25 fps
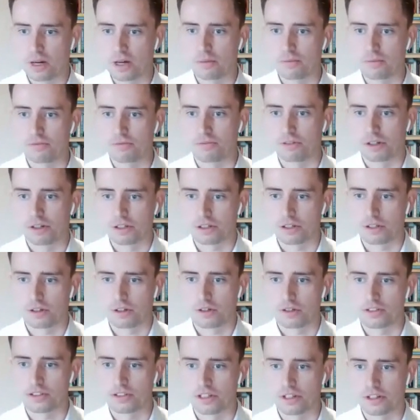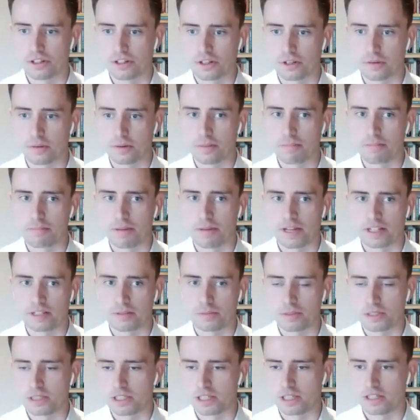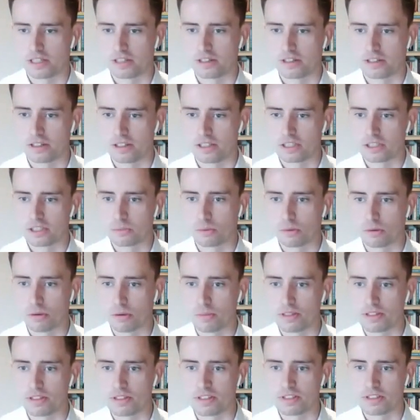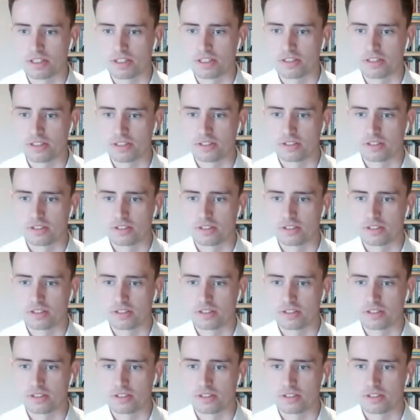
upfront costs that are going to impact particularly smaller businesses.